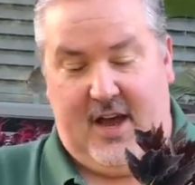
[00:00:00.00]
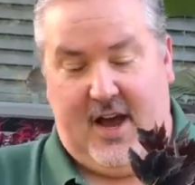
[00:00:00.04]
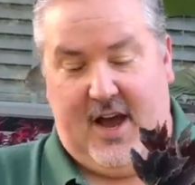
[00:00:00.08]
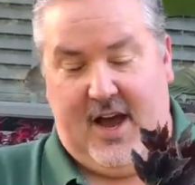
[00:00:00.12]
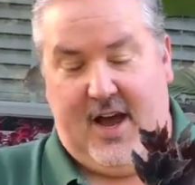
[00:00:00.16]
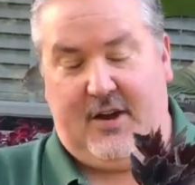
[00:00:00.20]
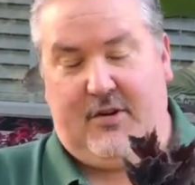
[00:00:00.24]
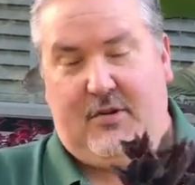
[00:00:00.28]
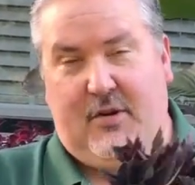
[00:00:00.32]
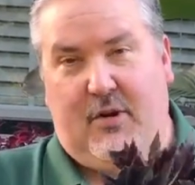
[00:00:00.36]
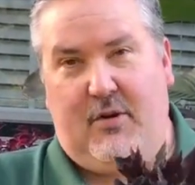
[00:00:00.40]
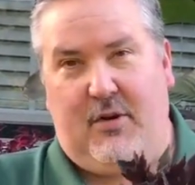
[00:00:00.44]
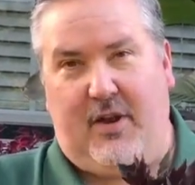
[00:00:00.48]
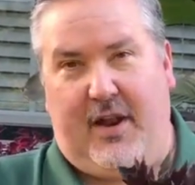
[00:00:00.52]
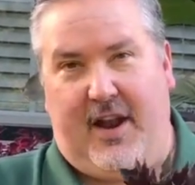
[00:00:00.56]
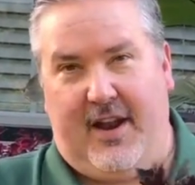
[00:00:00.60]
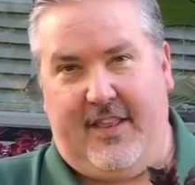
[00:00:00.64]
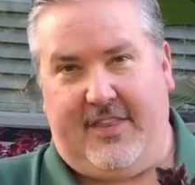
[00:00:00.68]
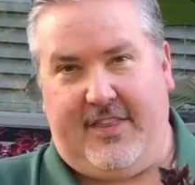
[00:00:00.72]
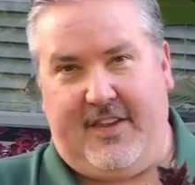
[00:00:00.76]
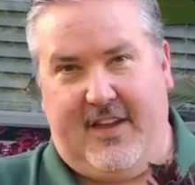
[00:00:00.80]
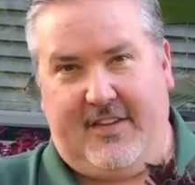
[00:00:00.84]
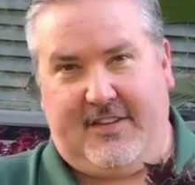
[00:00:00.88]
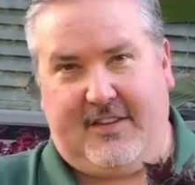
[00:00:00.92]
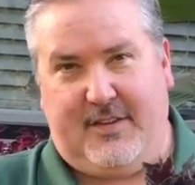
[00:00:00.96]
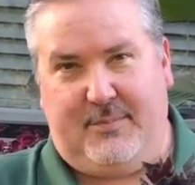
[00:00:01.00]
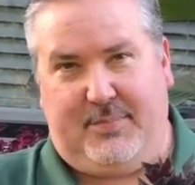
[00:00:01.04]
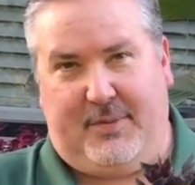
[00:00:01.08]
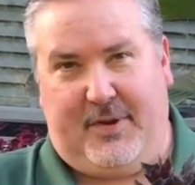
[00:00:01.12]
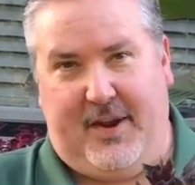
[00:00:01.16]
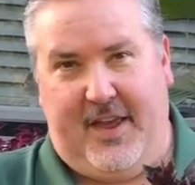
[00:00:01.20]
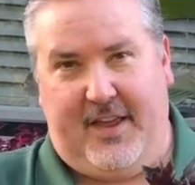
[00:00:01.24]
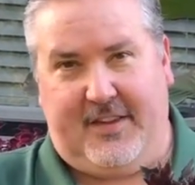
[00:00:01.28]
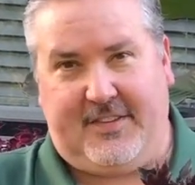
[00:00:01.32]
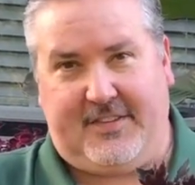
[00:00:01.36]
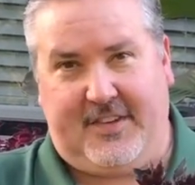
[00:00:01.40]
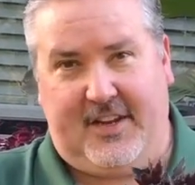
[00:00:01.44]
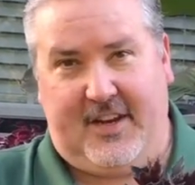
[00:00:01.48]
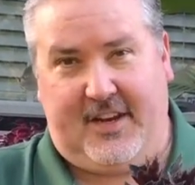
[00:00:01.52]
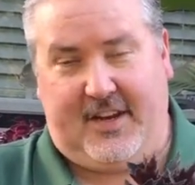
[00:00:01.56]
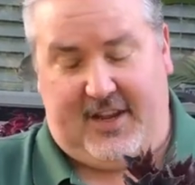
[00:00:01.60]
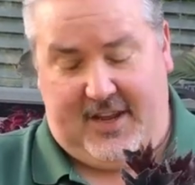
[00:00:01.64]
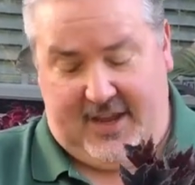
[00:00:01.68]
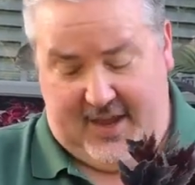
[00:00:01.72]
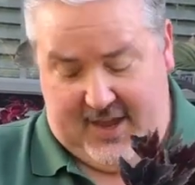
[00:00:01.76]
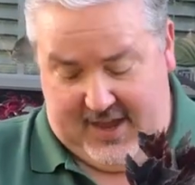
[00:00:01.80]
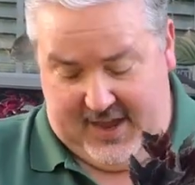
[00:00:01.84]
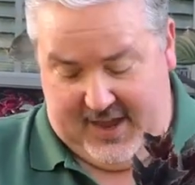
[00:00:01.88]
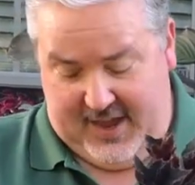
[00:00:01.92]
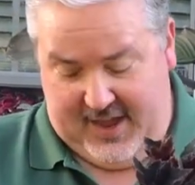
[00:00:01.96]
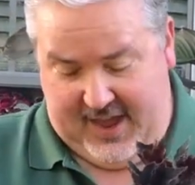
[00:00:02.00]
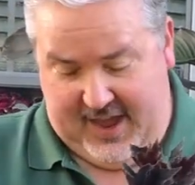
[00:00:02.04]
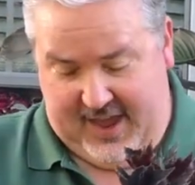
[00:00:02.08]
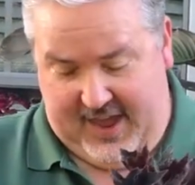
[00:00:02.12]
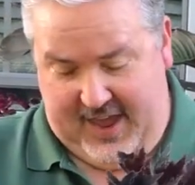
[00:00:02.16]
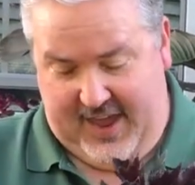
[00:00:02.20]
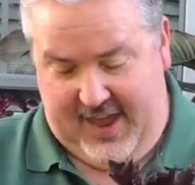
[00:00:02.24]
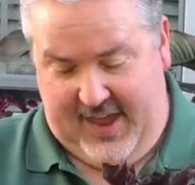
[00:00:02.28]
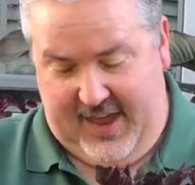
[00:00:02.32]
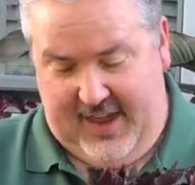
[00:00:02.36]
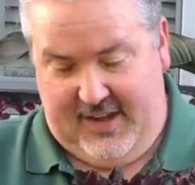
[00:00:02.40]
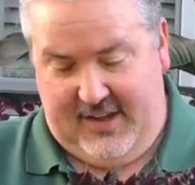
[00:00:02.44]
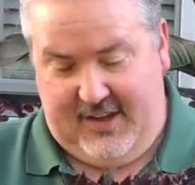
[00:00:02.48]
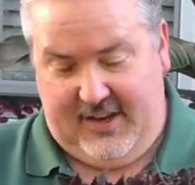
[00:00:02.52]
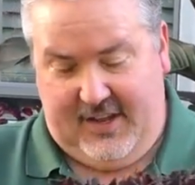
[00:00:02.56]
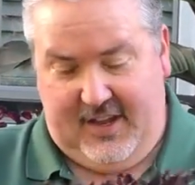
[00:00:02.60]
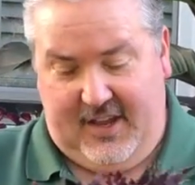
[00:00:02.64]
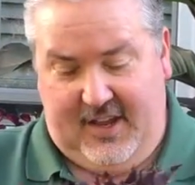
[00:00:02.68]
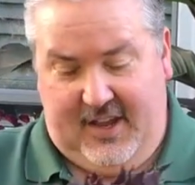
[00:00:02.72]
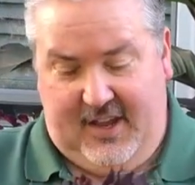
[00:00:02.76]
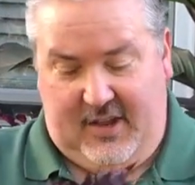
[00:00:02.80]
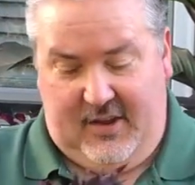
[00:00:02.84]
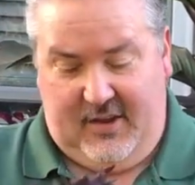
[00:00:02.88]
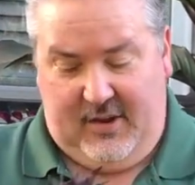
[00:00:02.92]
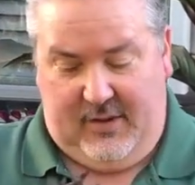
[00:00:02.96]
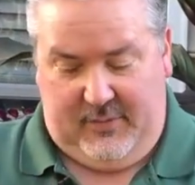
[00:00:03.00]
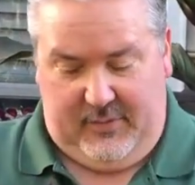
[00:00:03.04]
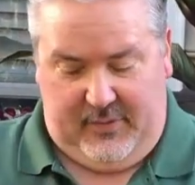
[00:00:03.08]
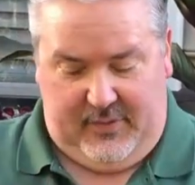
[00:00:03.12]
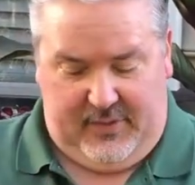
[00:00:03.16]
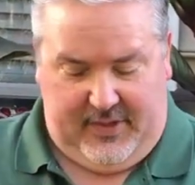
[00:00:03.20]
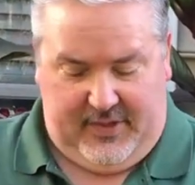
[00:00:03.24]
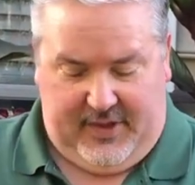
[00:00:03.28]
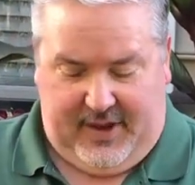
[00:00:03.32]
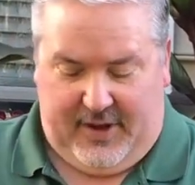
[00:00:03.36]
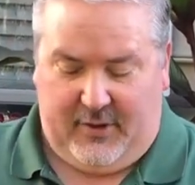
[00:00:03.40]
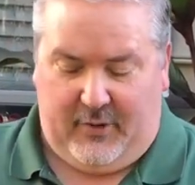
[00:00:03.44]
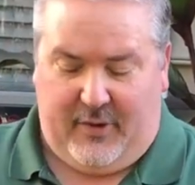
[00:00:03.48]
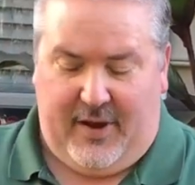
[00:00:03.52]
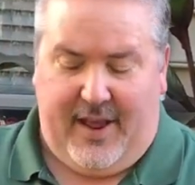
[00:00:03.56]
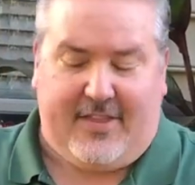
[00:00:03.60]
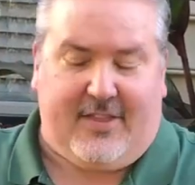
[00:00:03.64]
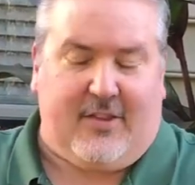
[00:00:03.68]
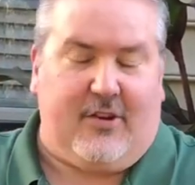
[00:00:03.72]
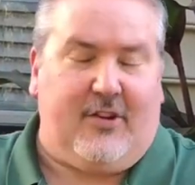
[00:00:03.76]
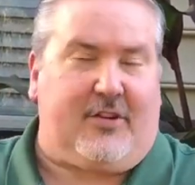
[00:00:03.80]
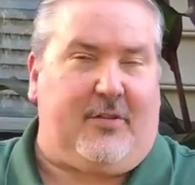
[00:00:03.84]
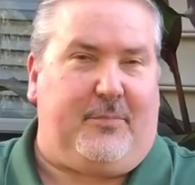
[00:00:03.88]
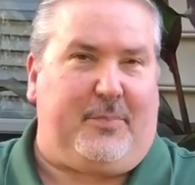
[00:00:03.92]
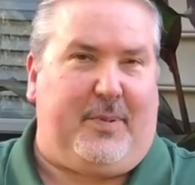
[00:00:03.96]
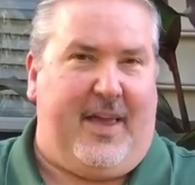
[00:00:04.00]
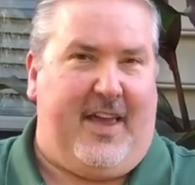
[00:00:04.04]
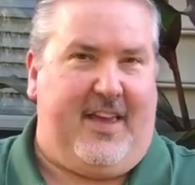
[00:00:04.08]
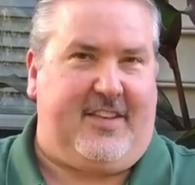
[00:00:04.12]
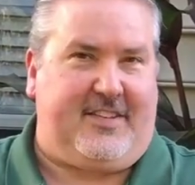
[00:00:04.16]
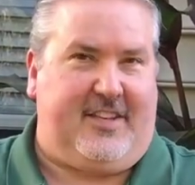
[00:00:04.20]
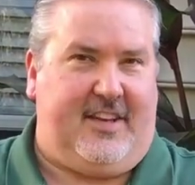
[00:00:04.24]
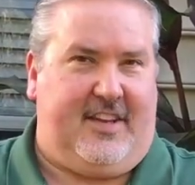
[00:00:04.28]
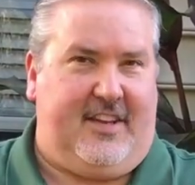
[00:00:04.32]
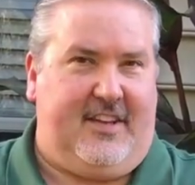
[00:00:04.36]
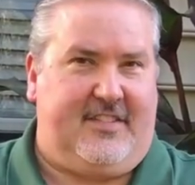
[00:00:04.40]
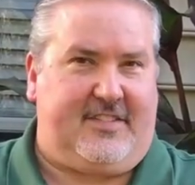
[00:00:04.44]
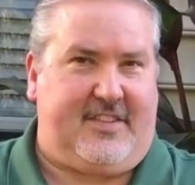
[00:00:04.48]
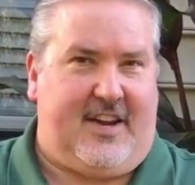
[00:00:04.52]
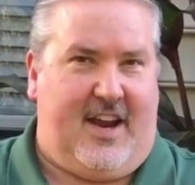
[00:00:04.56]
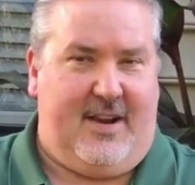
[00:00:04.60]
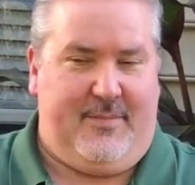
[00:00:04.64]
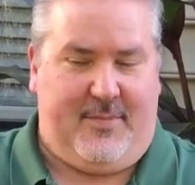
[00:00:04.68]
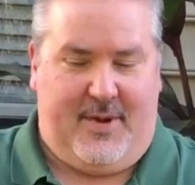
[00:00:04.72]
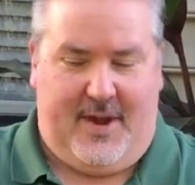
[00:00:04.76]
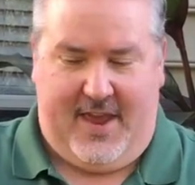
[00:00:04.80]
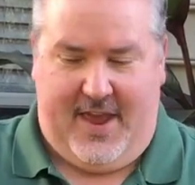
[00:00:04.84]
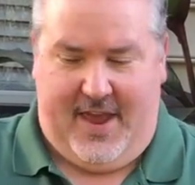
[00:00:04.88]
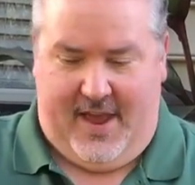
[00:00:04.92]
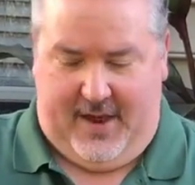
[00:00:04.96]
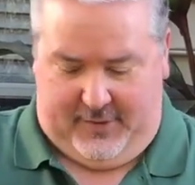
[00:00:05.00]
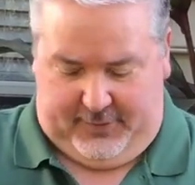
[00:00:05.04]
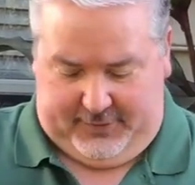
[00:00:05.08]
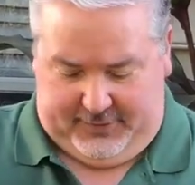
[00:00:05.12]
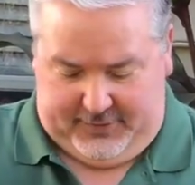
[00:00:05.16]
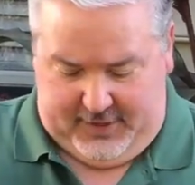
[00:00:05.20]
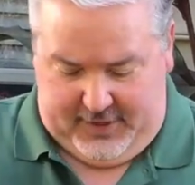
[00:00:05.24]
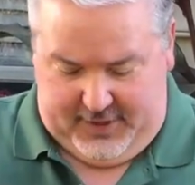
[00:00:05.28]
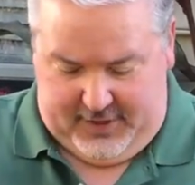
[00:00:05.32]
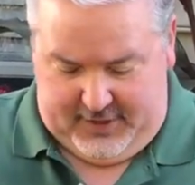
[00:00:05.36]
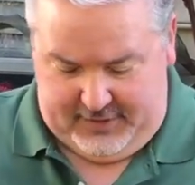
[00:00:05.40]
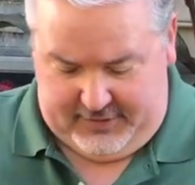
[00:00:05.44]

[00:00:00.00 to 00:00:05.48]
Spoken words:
I grow a lot of things in plastic, and I don't like the look of plastic inside of my house.